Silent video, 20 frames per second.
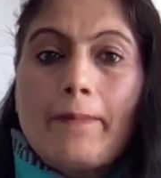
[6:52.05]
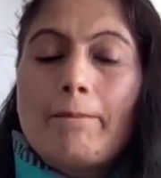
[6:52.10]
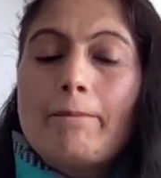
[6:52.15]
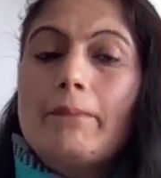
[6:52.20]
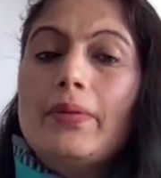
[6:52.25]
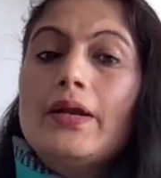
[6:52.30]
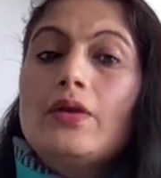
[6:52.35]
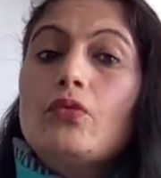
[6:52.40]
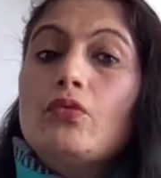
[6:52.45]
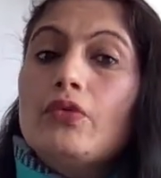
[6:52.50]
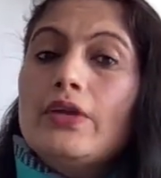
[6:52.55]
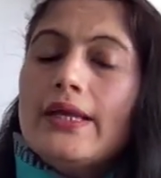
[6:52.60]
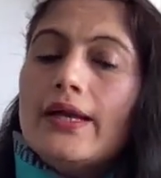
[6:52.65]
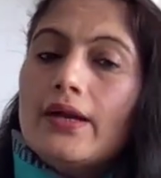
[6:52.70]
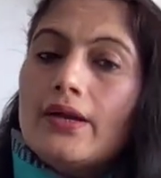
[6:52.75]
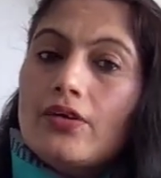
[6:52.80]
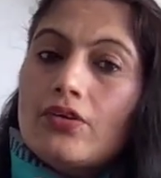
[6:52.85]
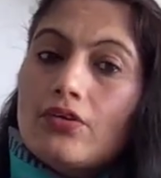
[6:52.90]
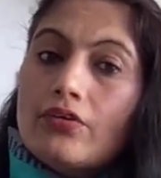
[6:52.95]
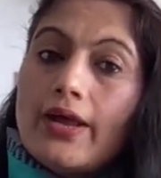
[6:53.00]
but we
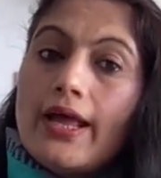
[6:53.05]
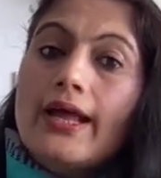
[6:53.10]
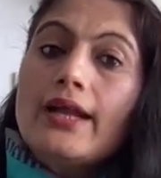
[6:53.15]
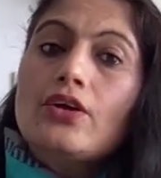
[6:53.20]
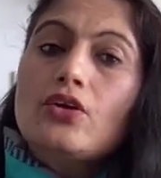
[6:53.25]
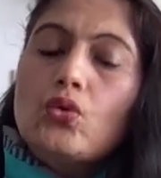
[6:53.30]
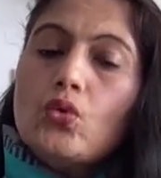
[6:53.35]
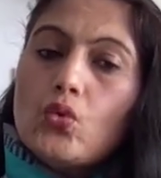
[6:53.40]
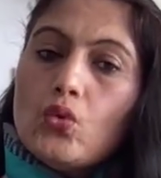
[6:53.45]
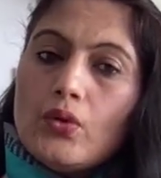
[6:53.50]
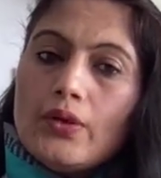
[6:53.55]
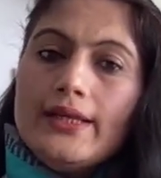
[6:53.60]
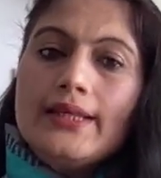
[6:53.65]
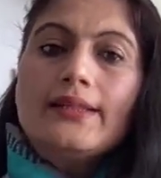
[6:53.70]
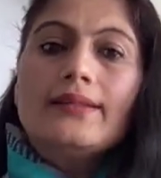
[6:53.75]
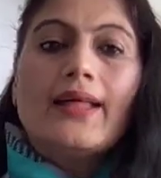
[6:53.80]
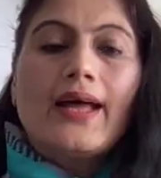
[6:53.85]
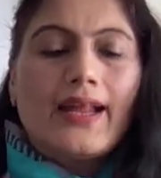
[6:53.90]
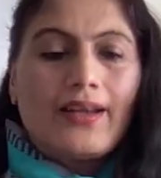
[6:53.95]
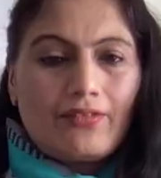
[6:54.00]
attract only
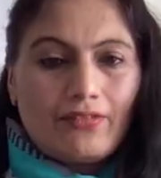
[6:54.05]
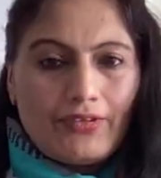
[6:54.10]
that